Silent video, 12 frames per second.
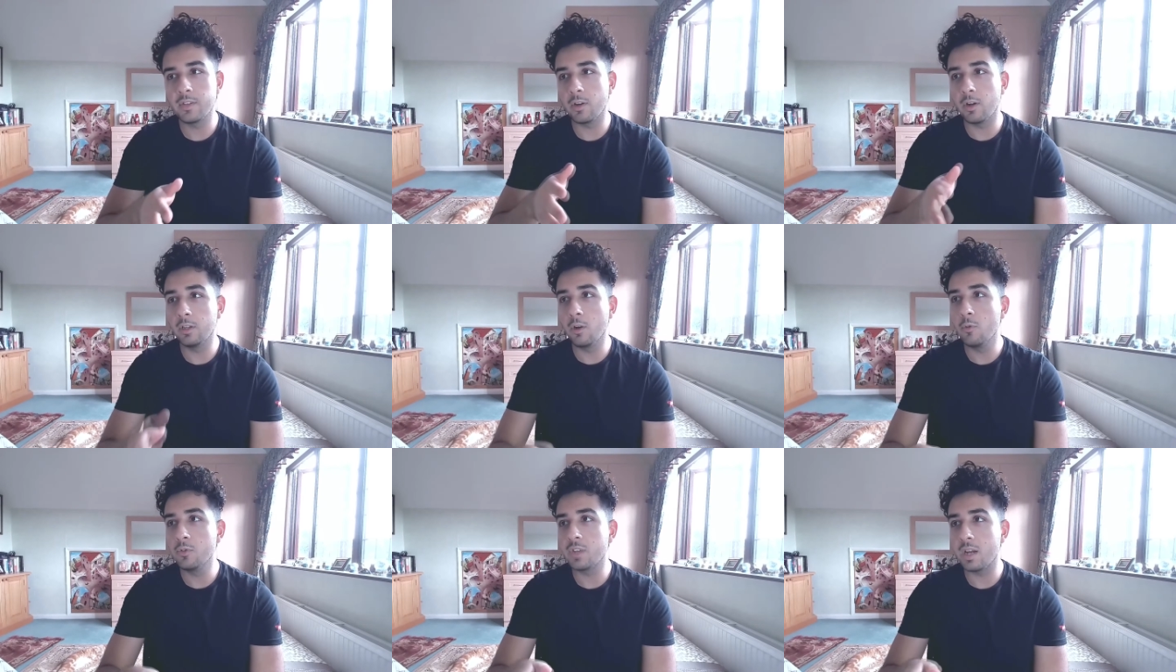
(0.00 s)
It
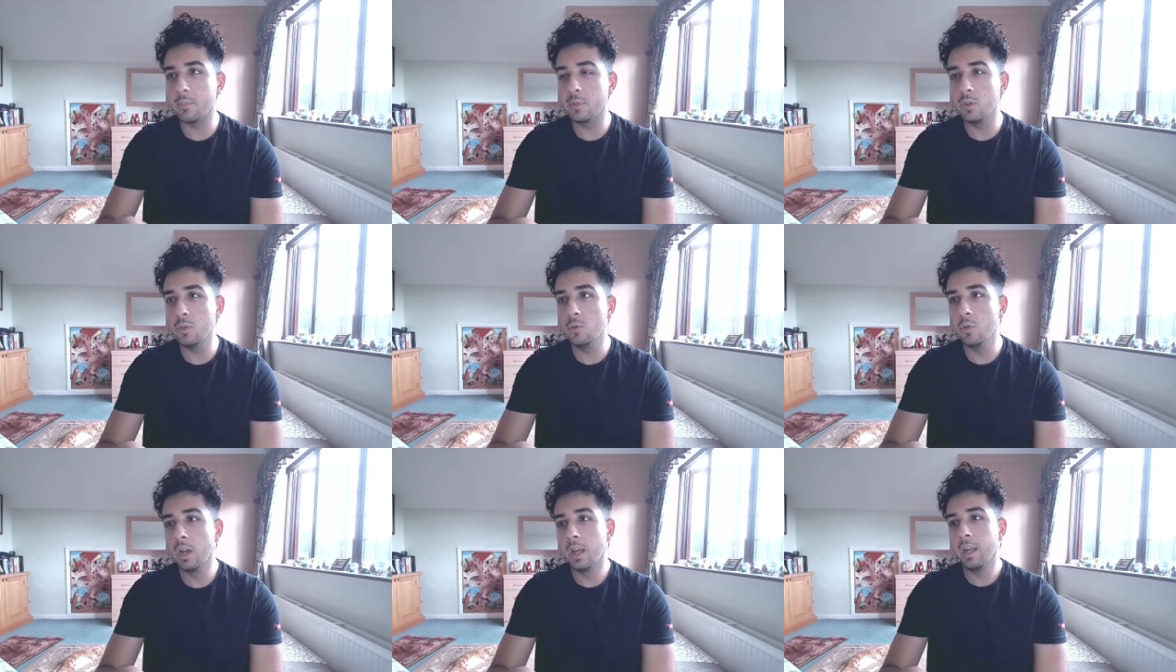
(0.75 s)
goes up to
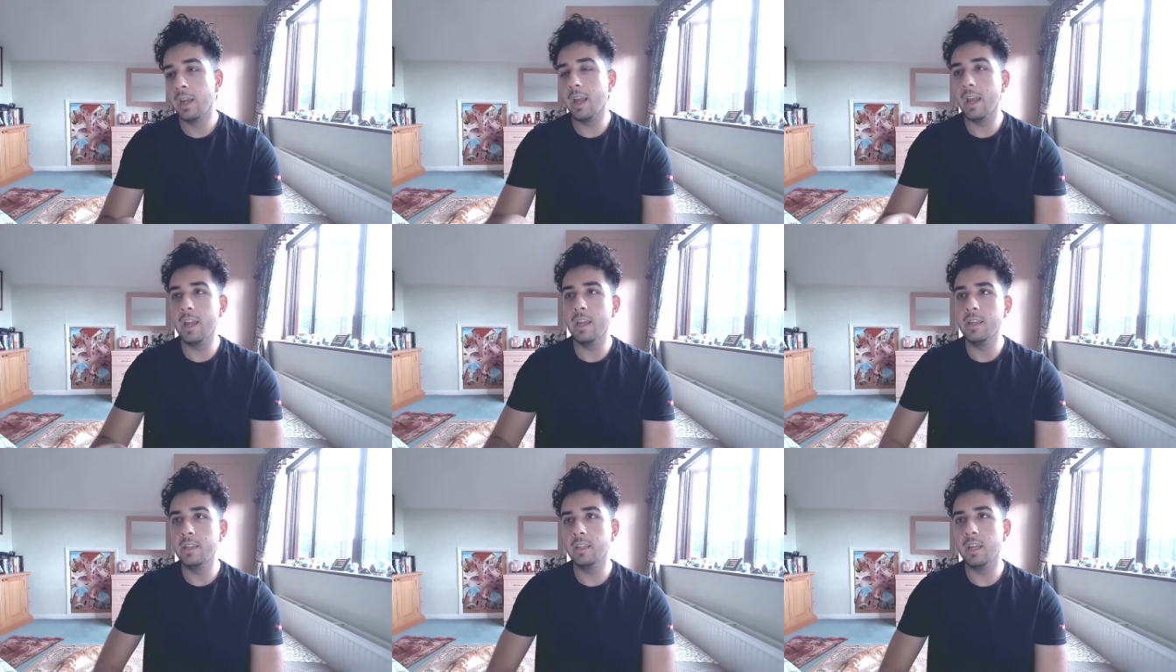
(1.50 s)

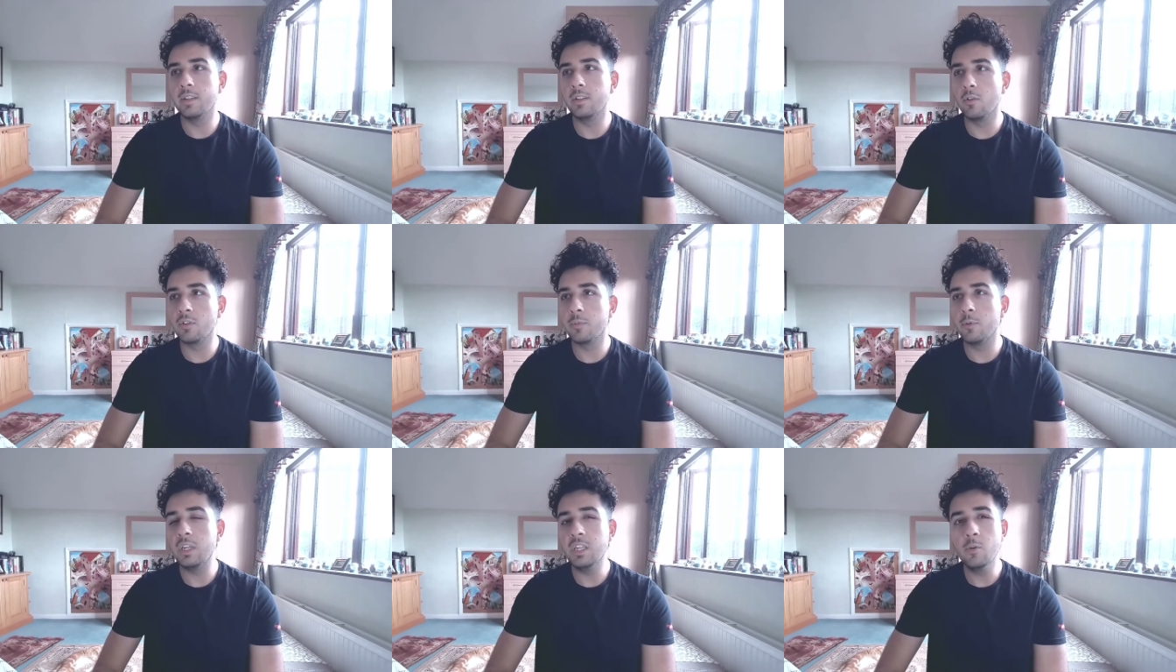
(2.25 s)
a
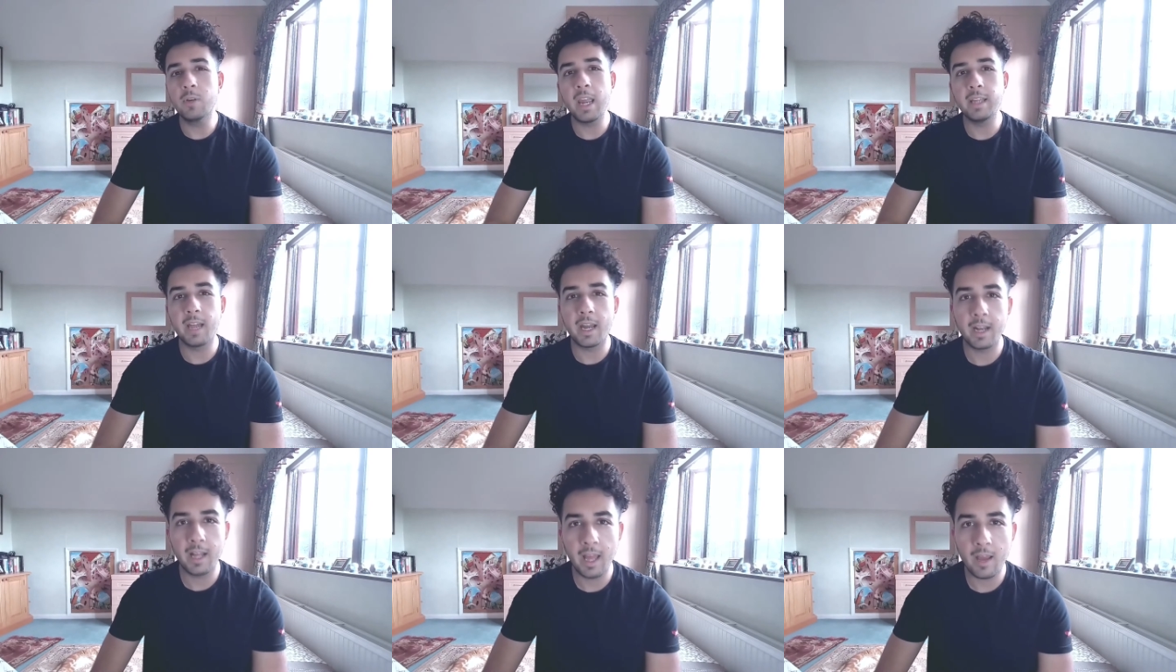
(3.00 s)
UK
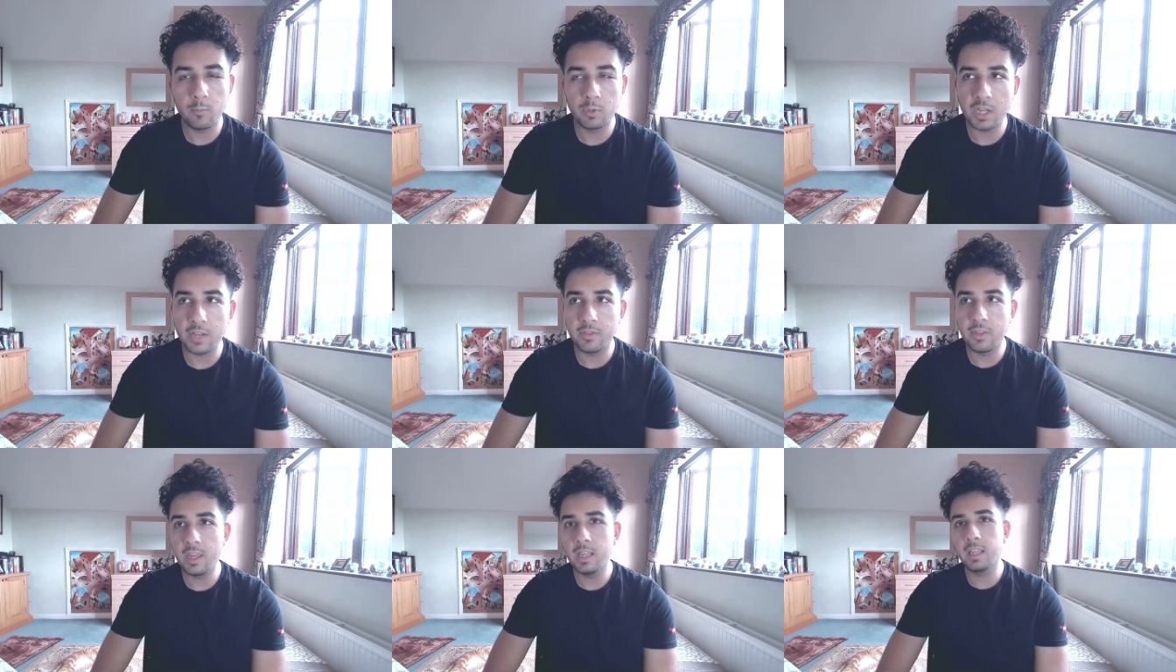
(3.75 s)
9.5, which I
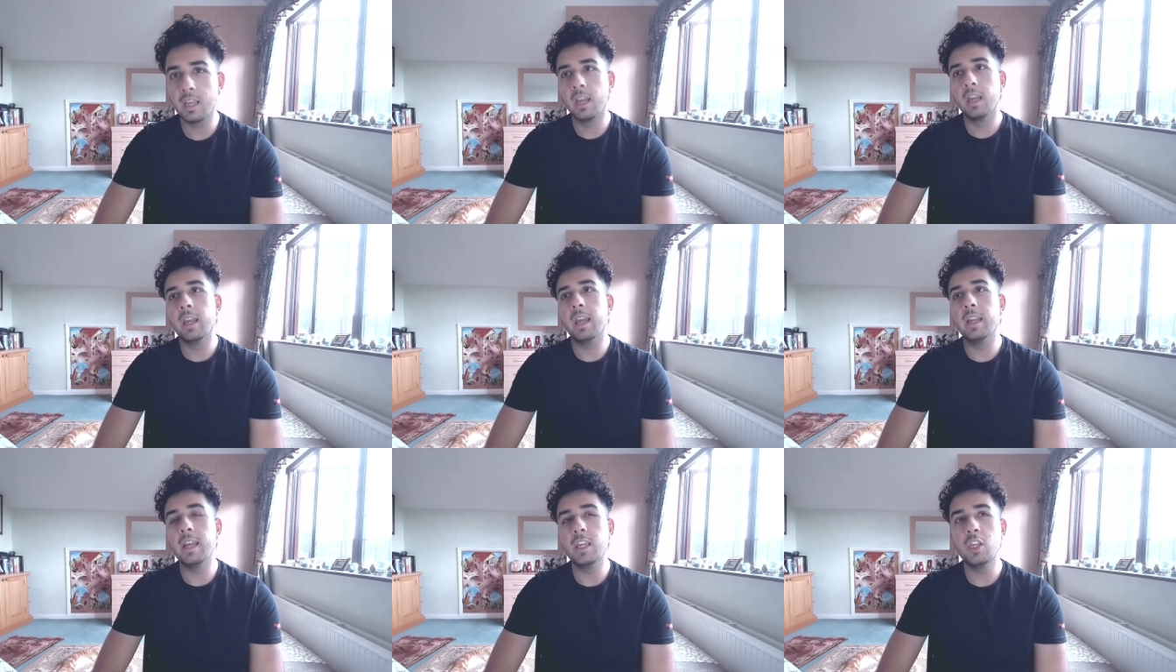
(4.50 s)
think
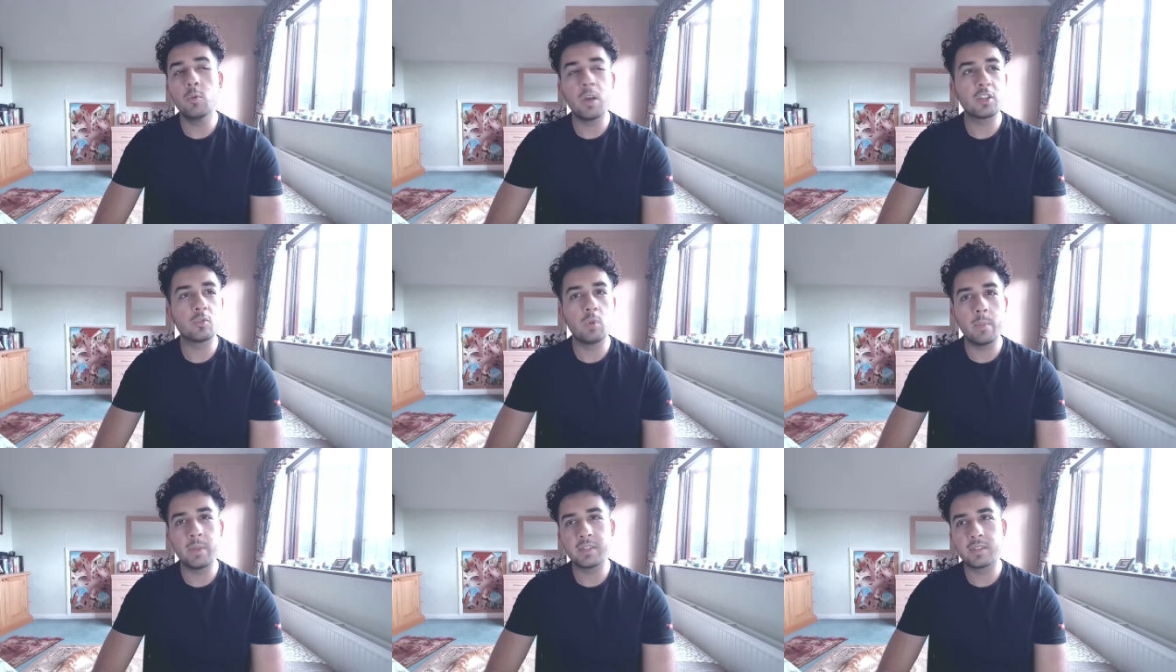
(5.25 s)
in a US
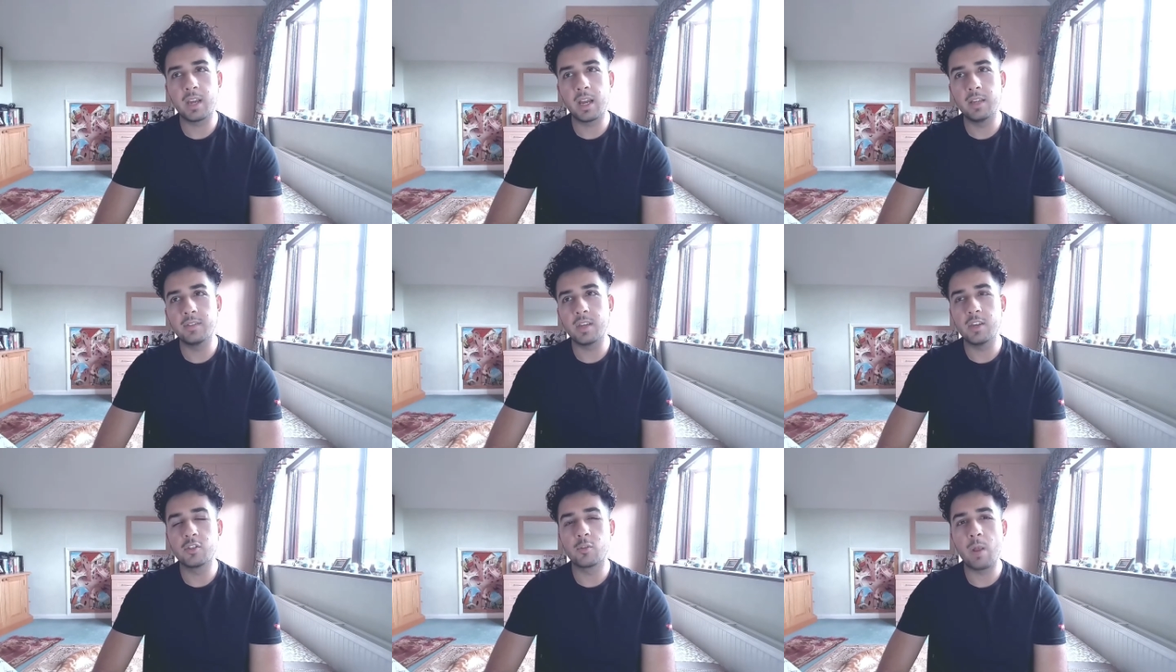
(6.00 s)
women's size
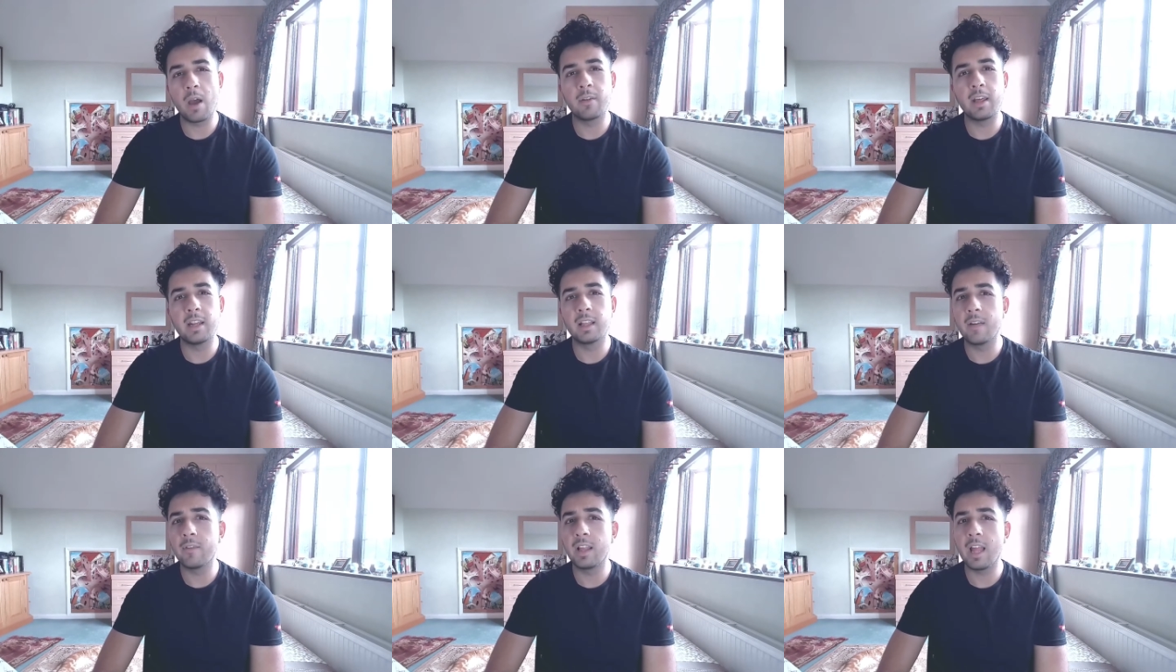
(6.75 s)
is around an
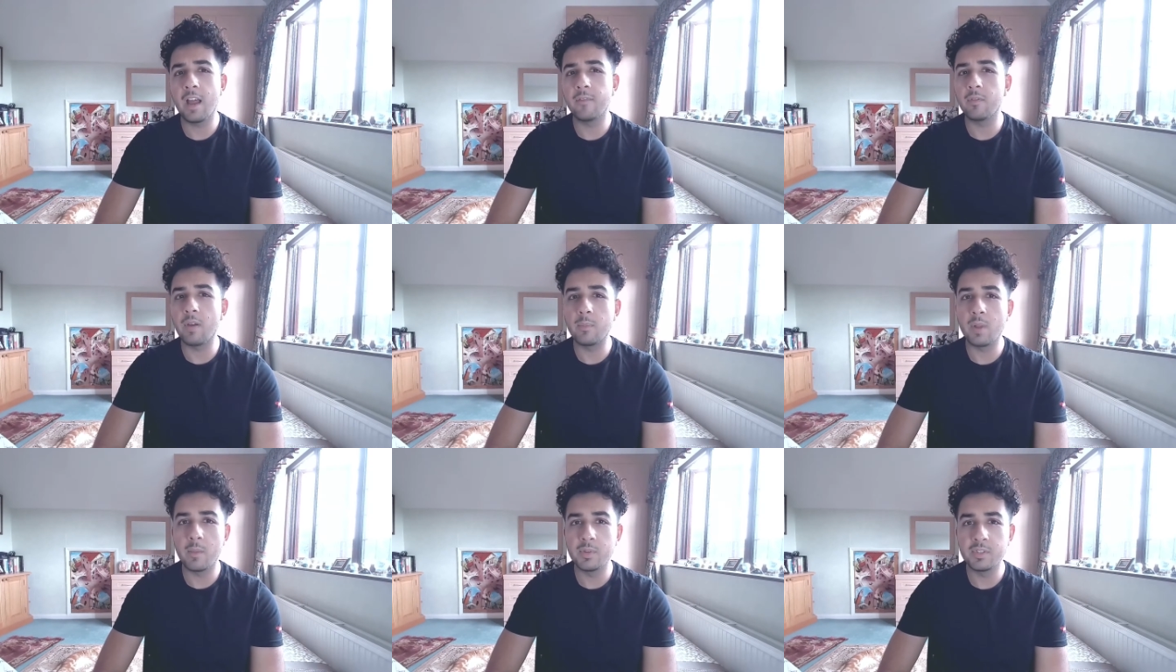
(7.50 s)
11.5 if I'm
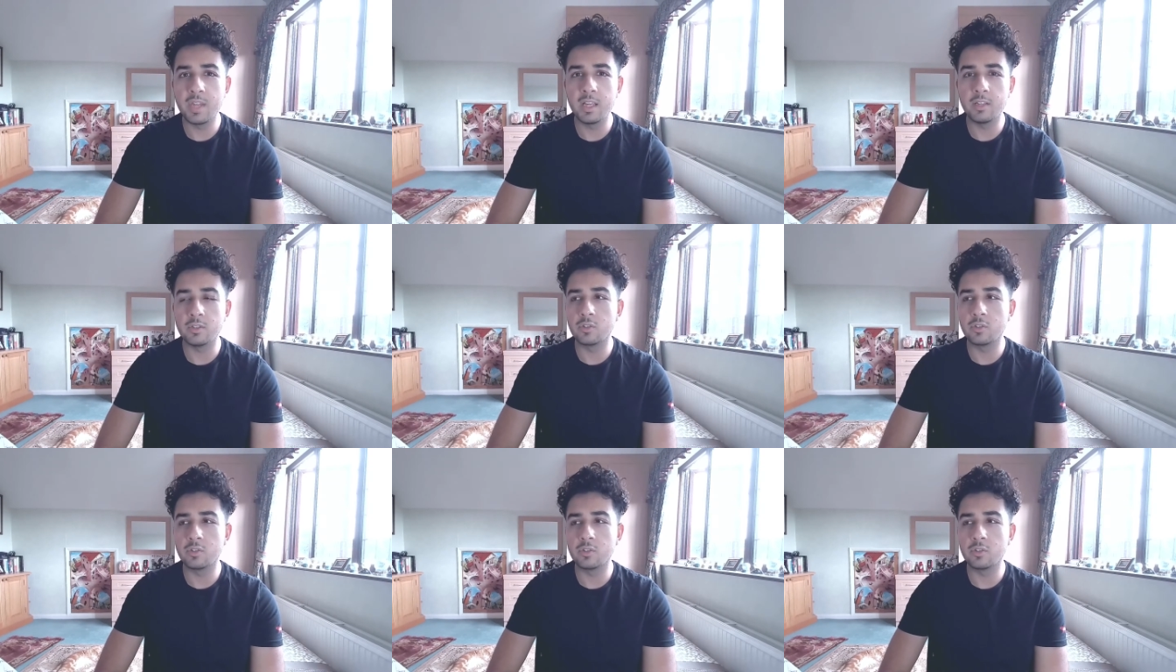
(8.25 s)
not mistaken.